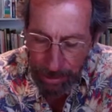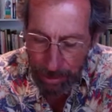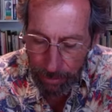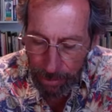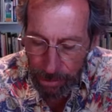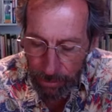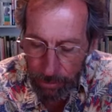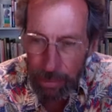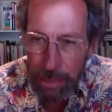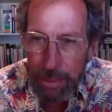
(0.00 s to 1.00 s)
There is no
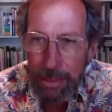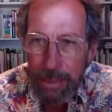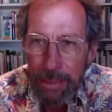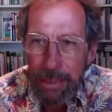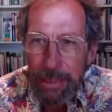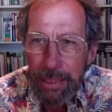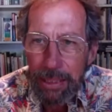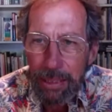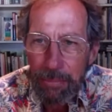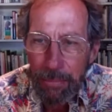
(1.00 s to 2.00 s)
wind to
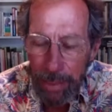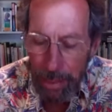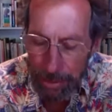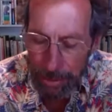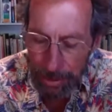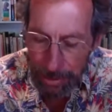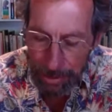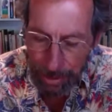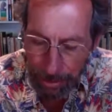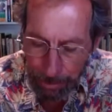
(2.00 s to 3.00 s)
send the mind to
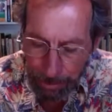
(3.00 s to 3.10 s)
sleep.